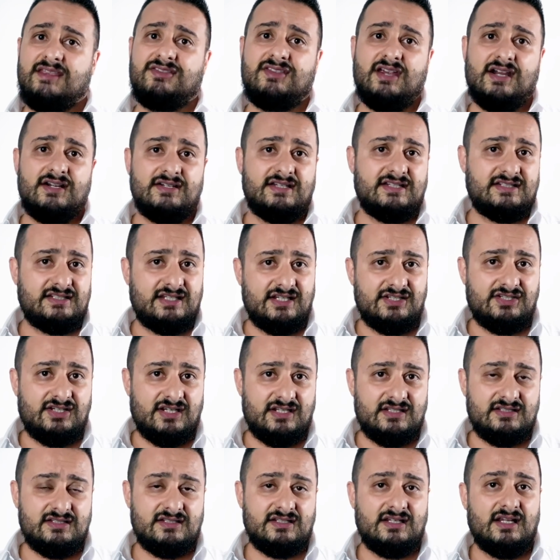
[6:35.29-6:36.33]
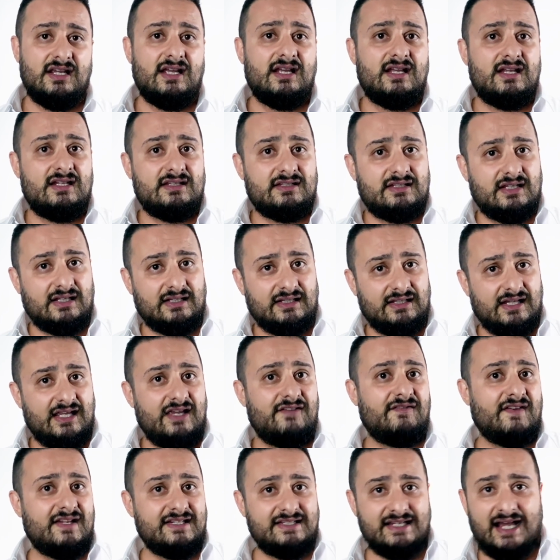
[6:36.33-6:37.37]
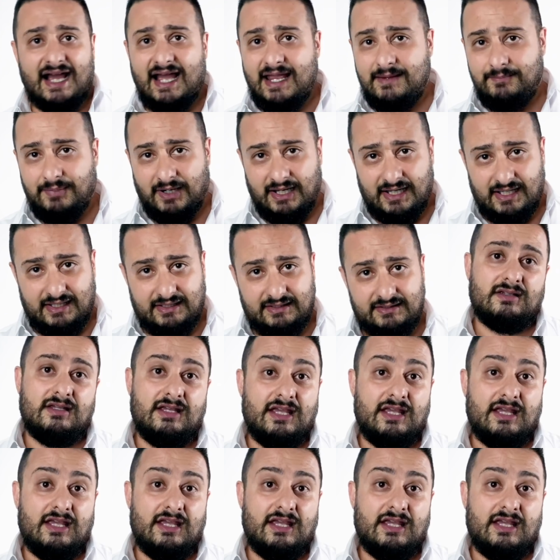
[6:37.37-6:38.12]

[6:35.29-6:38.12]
their decisions to live and die by.